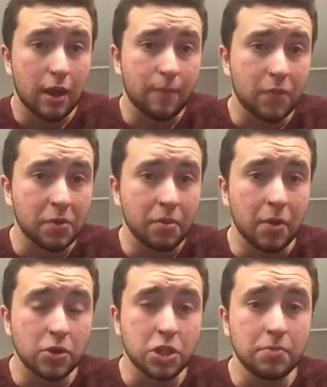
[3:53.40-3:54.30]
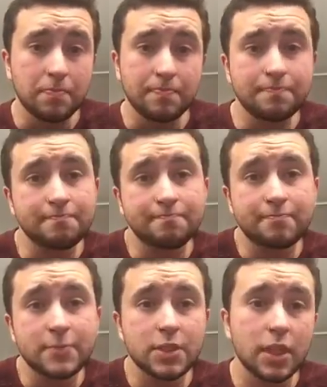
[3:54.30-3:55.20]
up for promotion,
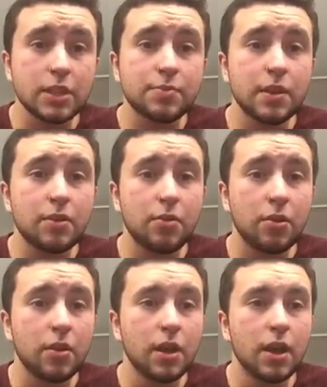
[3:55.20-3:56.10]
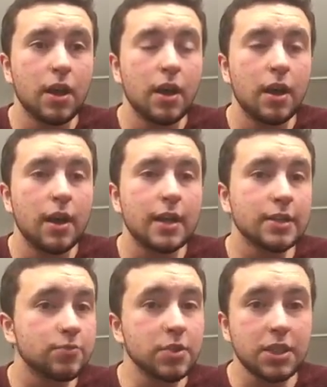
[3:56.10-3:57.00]
so that's pretty cool.
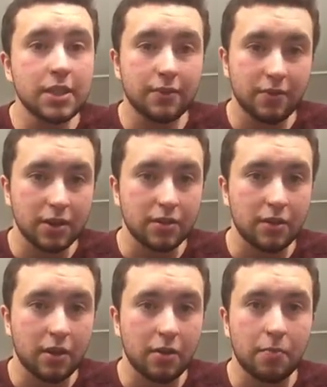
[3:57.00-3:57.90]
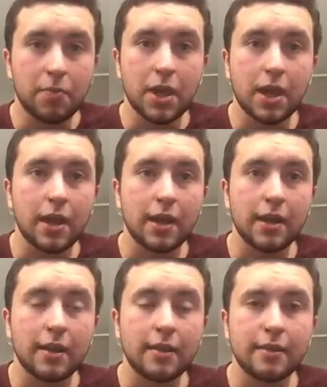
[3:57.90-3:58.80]
It's really different though,
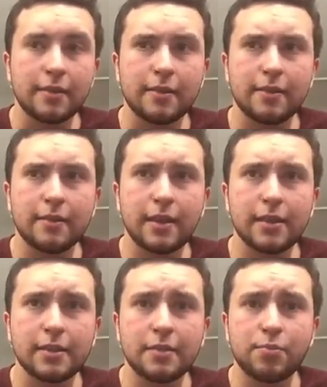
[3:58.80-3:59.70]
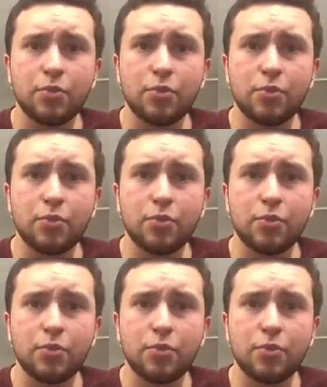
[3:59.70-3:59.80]
because at this